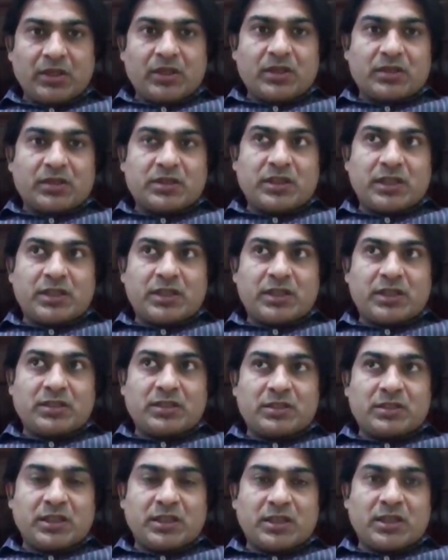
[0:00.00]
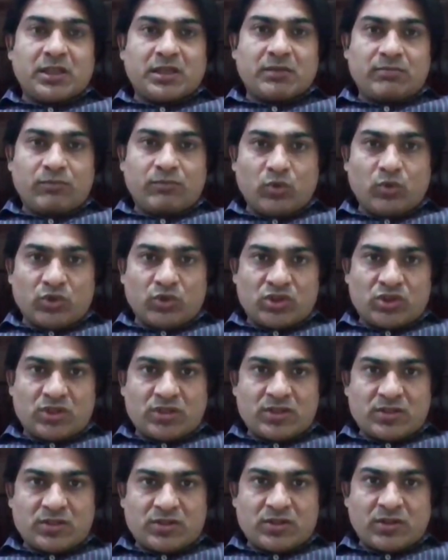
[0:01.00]
then there are more
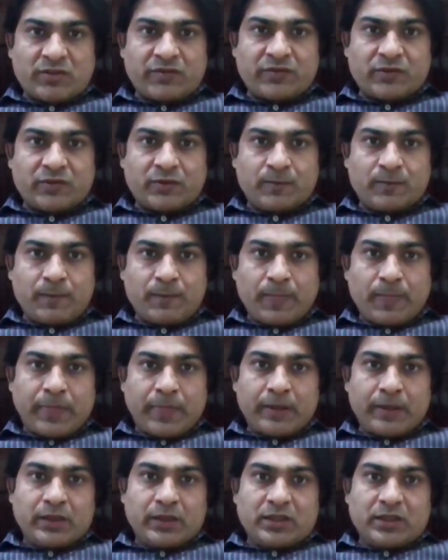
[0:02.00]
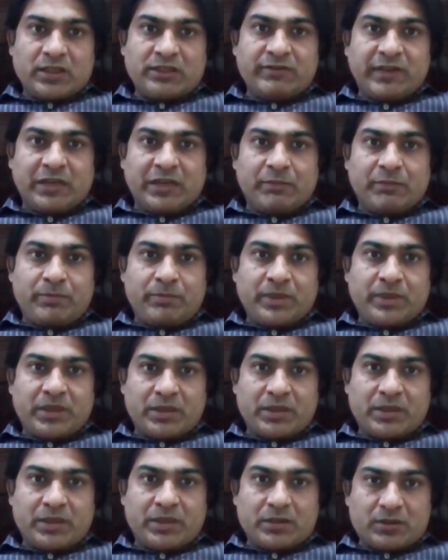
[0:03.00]
chances of
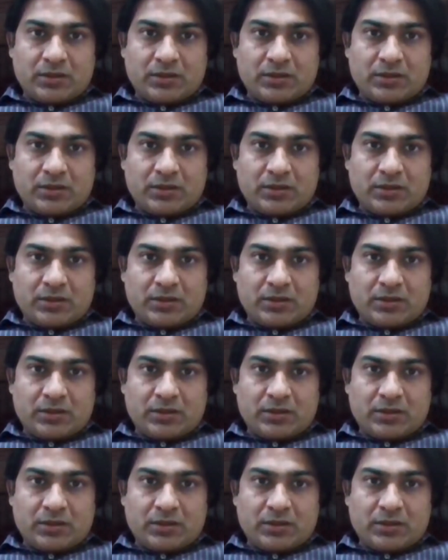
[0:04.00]
developing